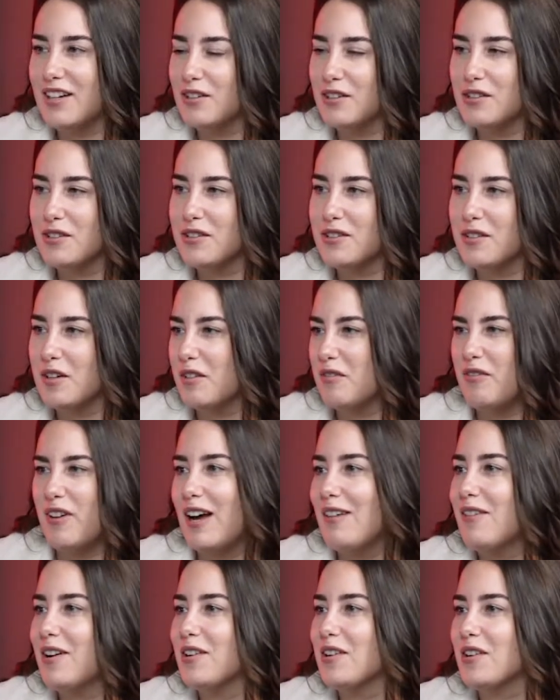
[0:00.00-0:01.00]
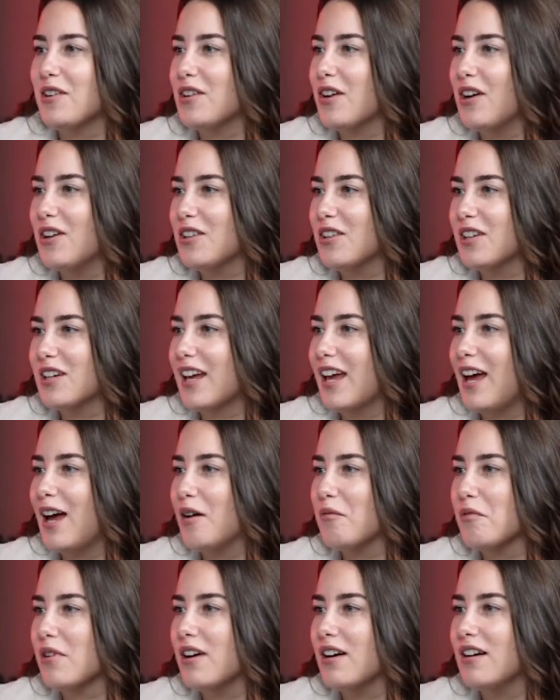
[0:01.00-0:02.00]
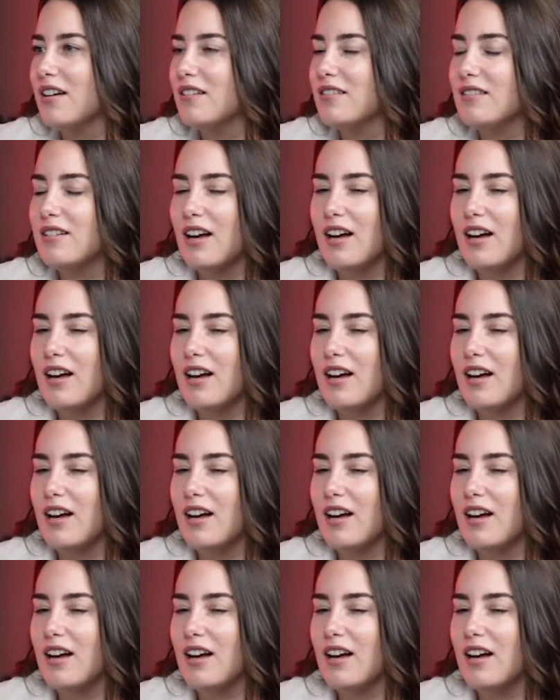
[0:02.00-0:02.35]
I don't know, a $500 camera.